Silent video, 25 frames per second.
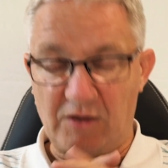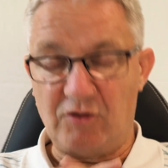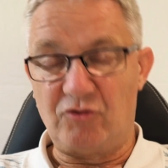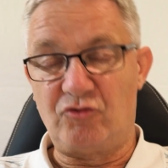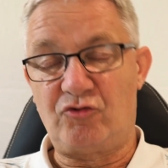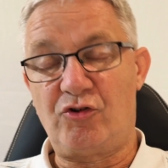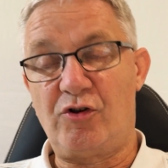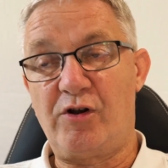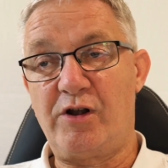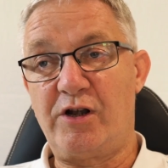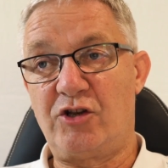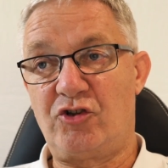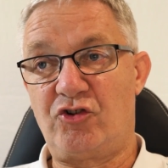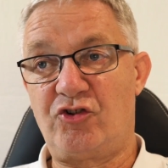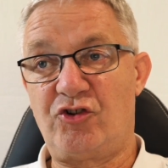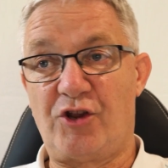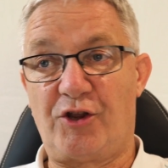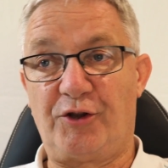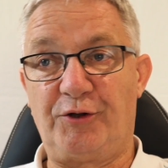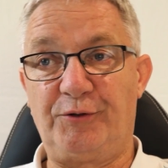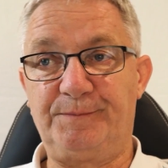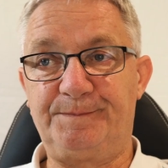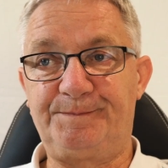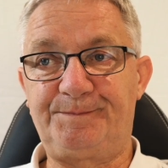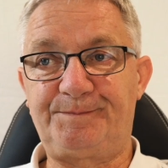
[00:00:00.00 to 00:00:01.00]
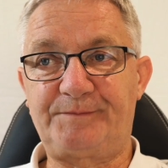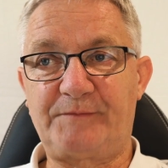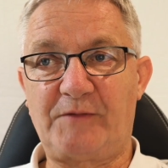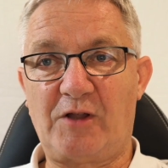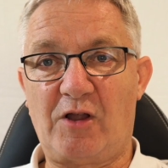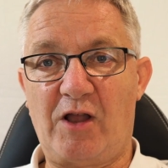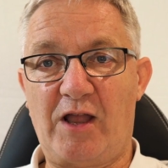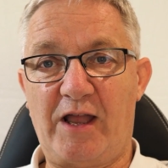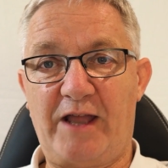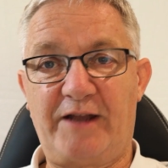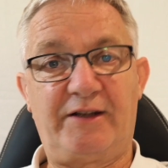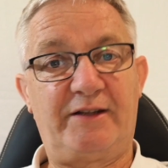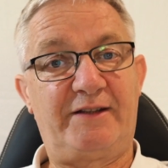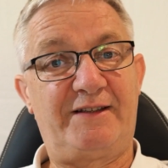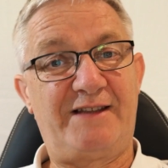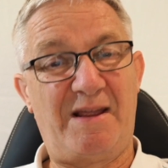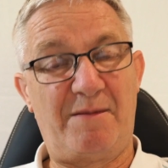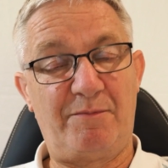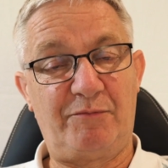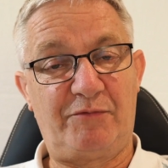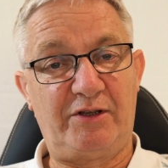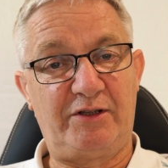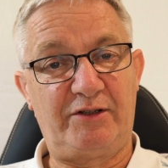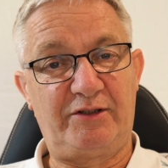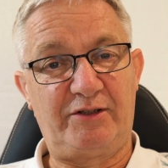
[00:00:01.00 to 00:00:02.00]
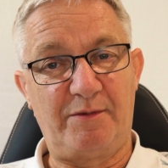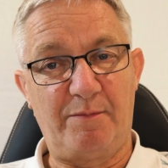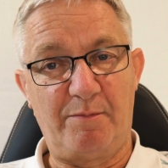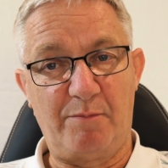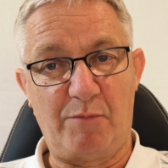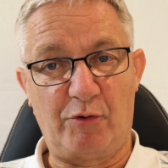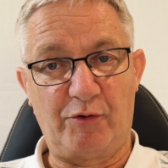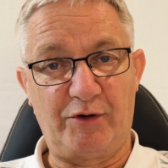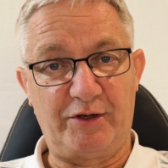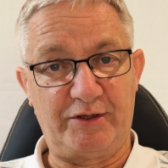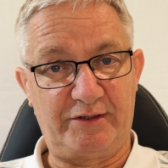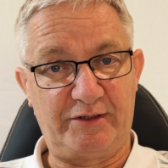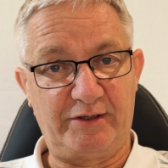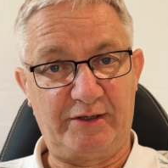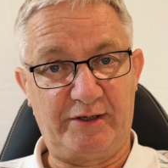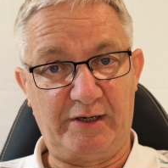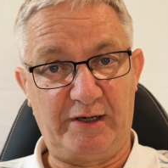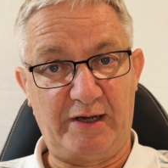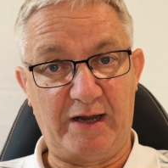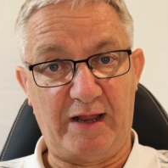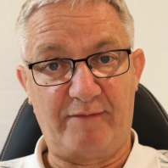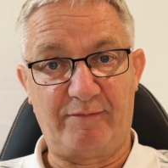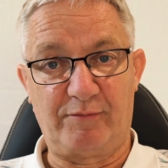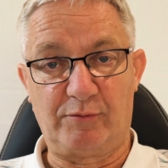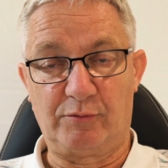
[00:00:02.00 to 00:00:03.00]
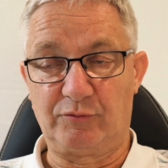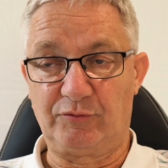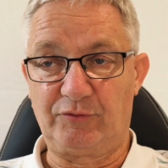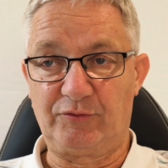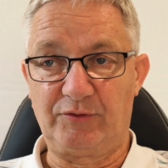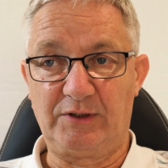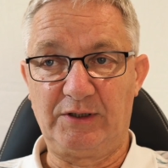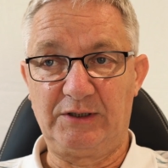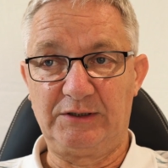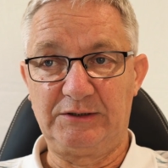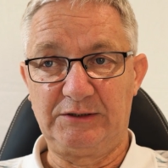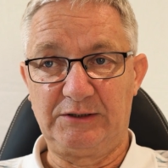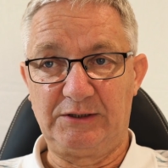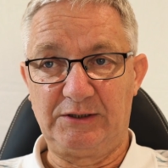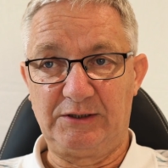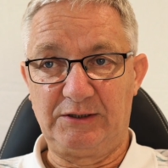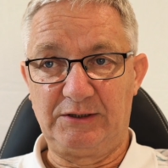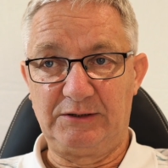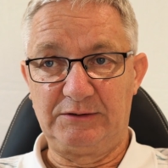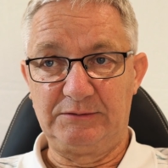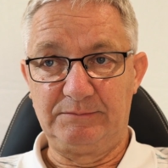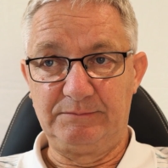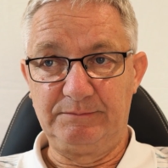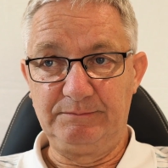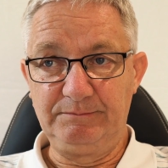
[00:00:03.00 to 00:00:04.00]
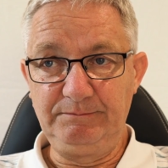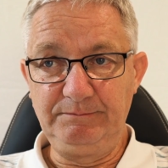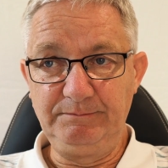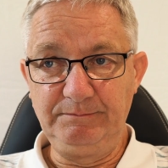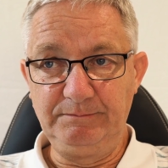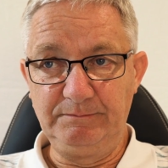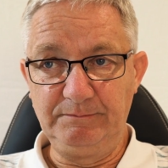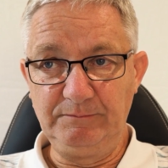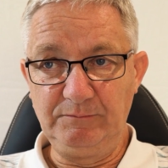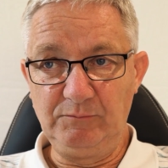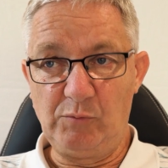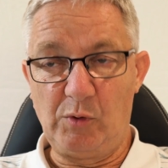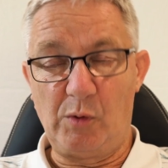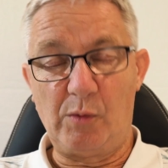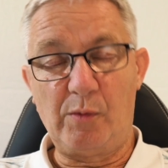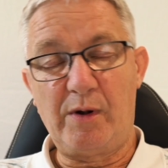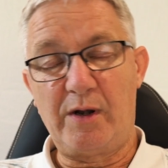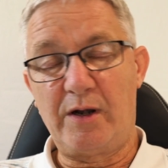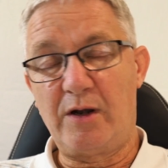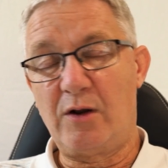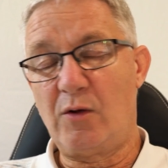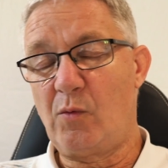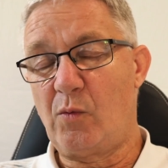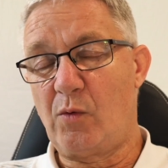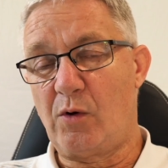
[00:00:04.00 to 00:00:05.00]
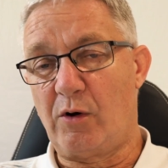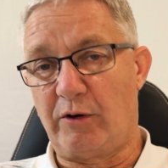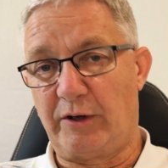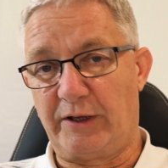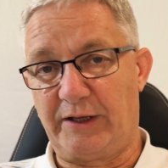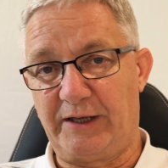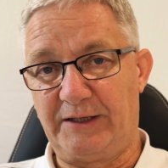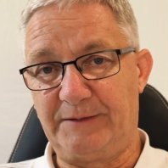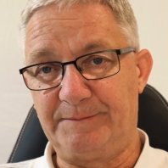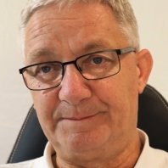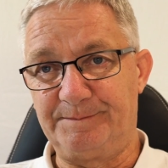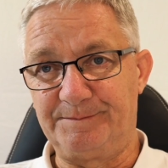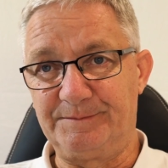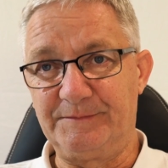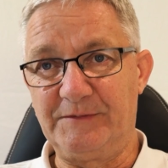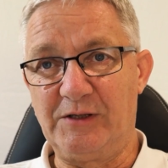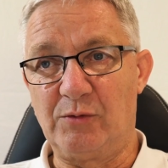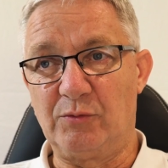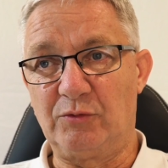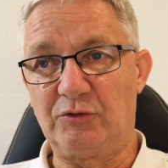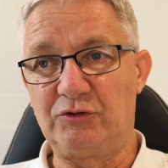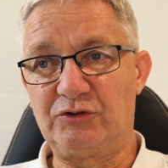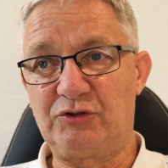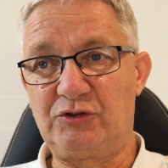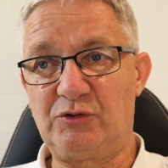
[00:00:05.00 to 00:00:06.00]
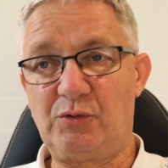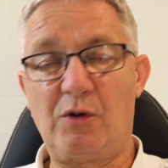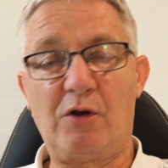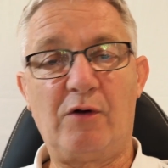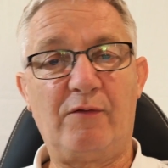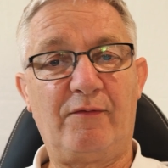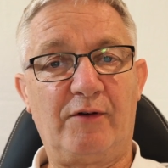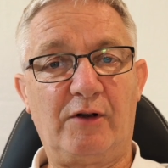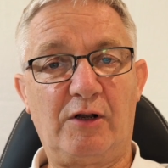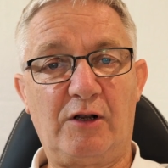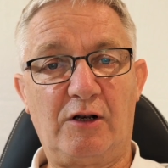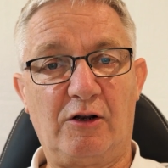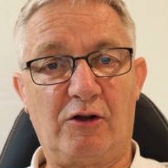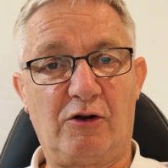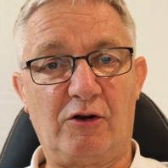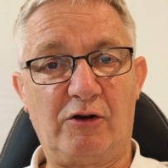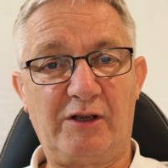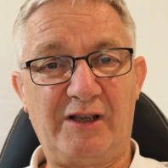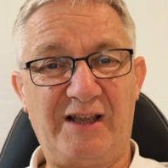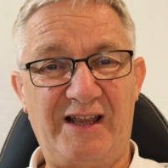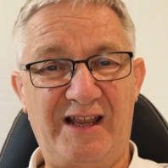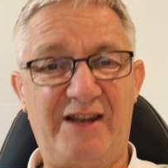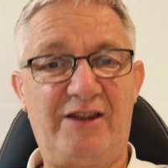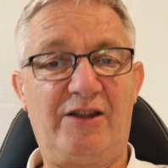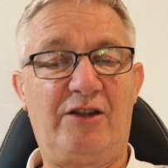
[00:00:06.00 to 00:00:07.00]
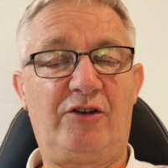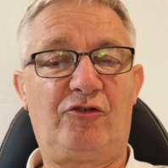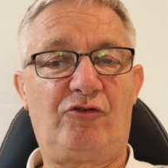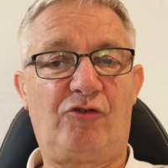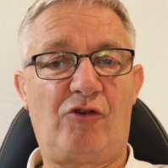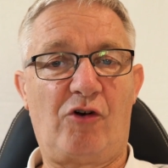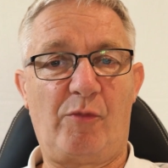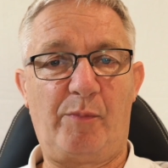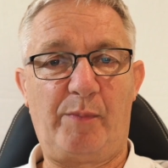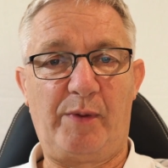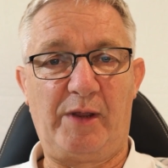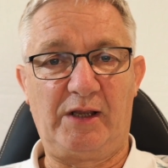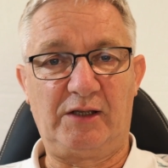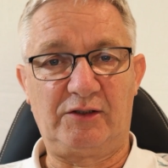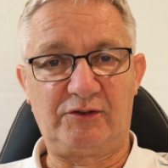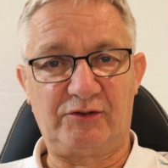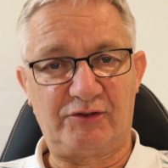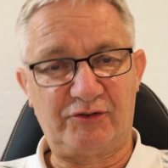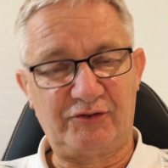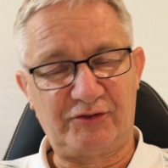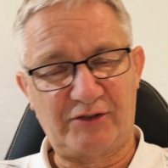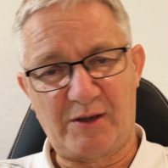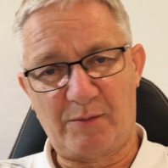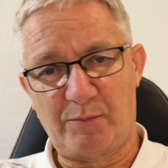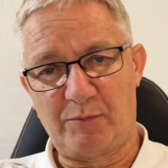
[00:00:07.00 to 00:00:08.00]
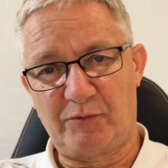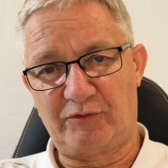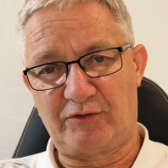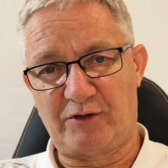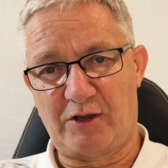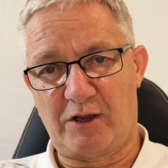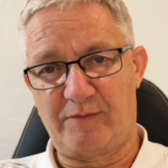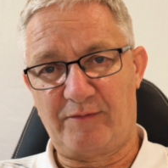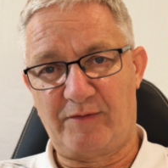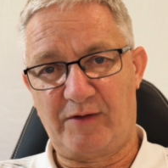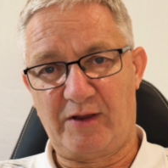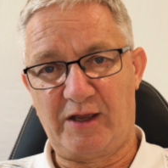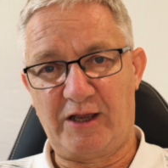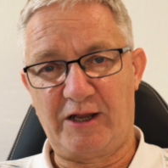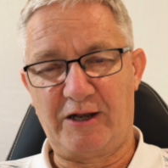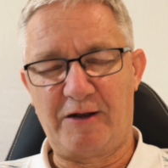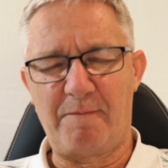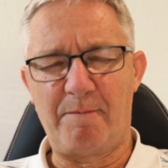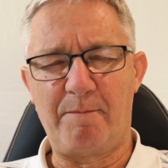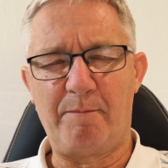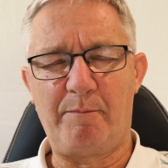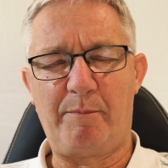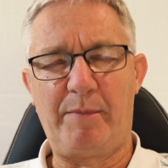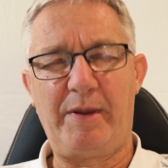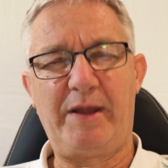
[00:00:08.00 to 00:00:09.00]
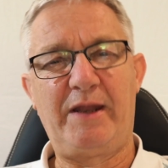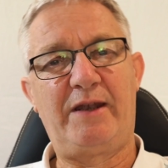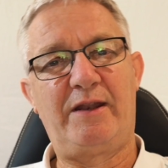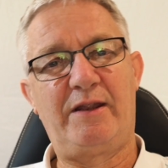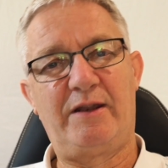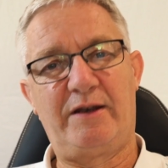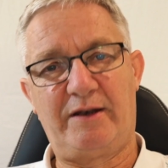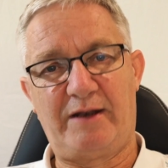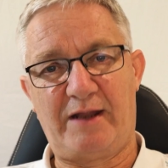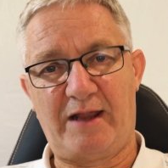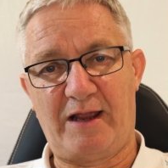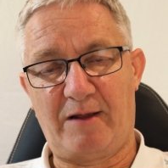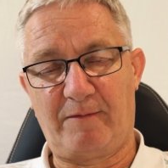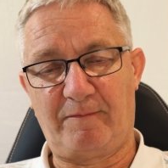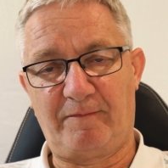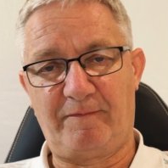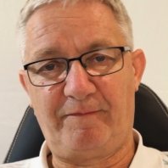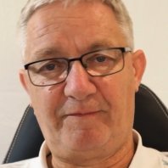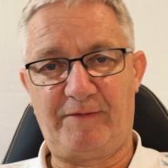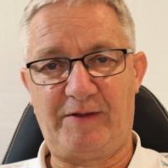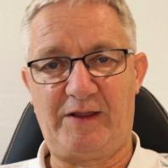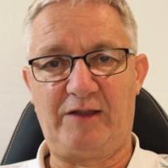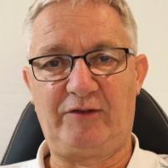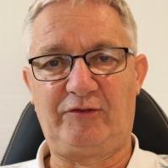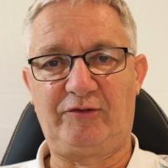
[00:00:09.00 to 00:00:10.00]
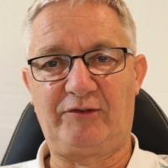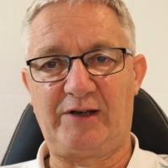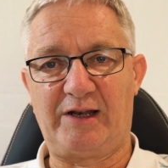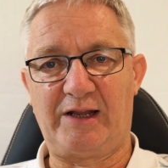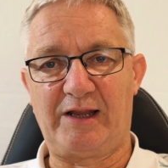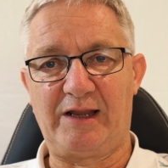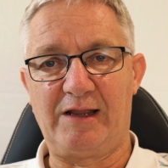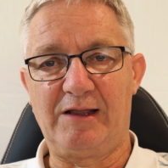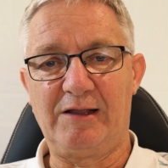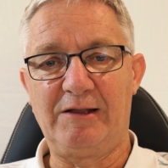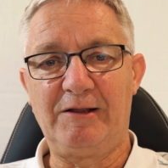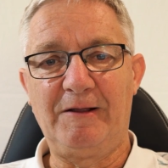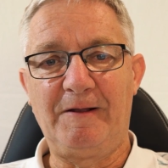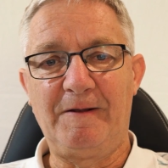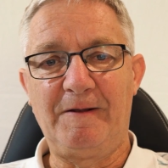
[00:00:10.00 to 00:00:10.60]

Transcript: During the shoot, I had attempted to monitor the levels. We were in Hawaii, it was 12 o'clock in the tropics, the sun was overhead and beating down fiercely.